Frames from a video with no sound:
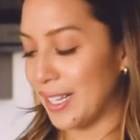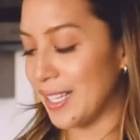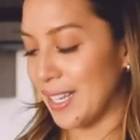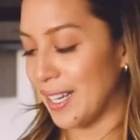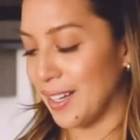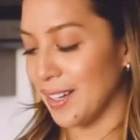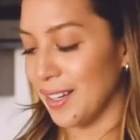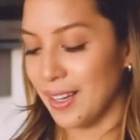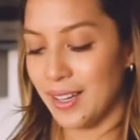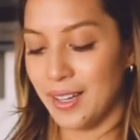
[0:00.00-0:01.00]
this in
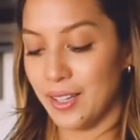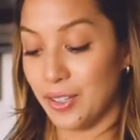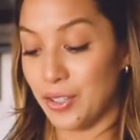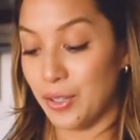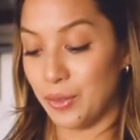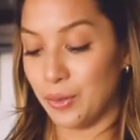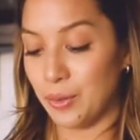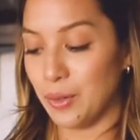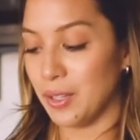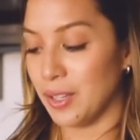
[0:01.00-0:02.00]

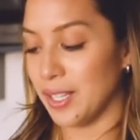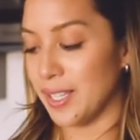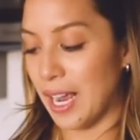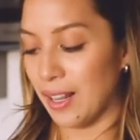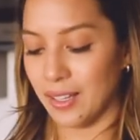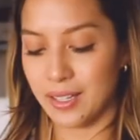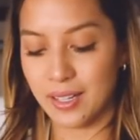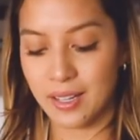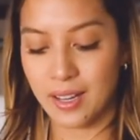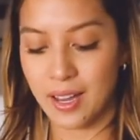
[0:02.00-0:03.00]
to the salad.
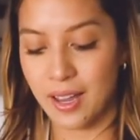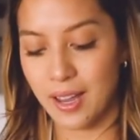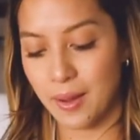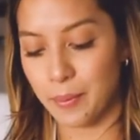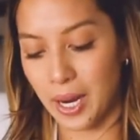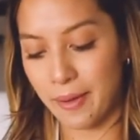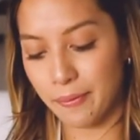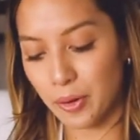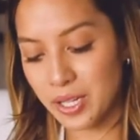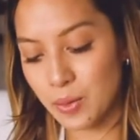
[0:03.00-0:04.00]
But
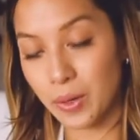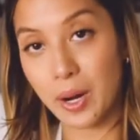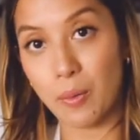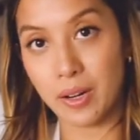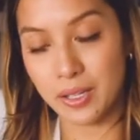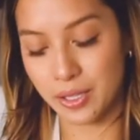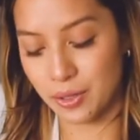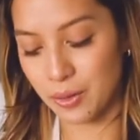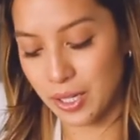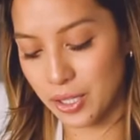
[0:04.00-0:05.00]
first, what I want to
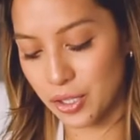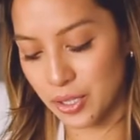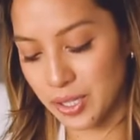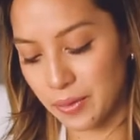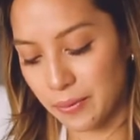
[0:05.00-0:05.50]
do is just